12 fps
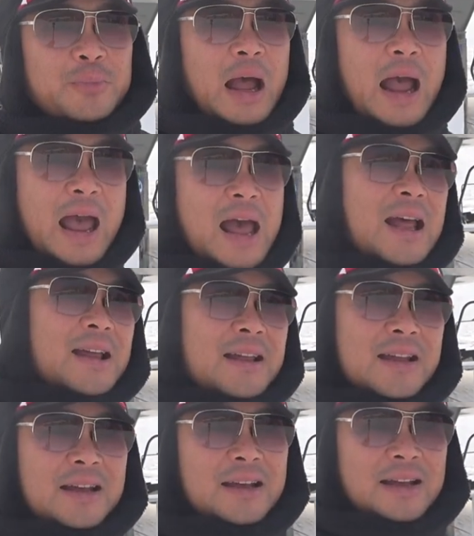
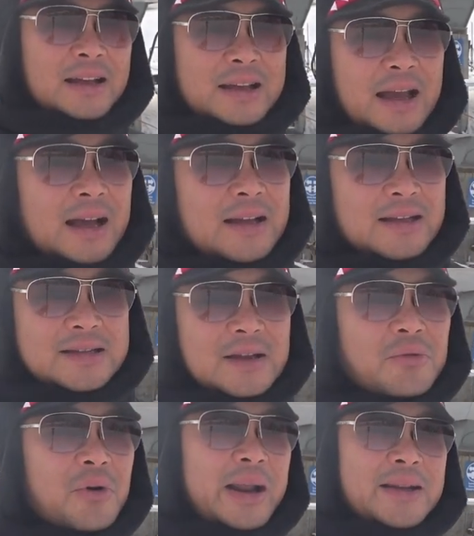I, yeah, it's
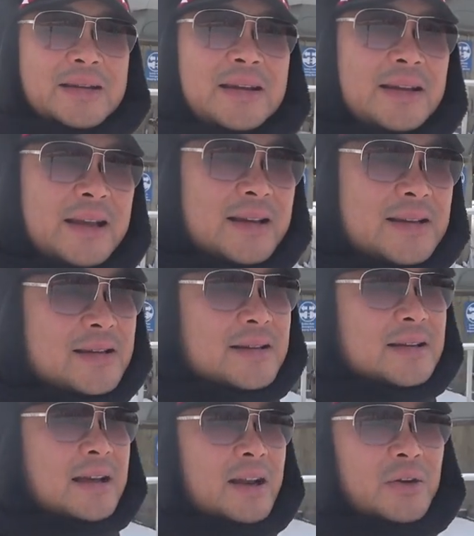a rent. Yes,
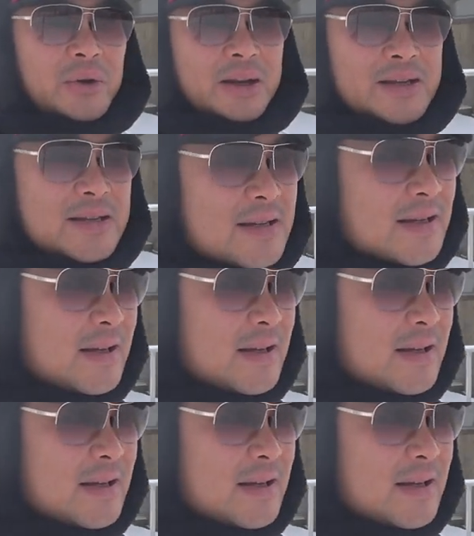I know it is.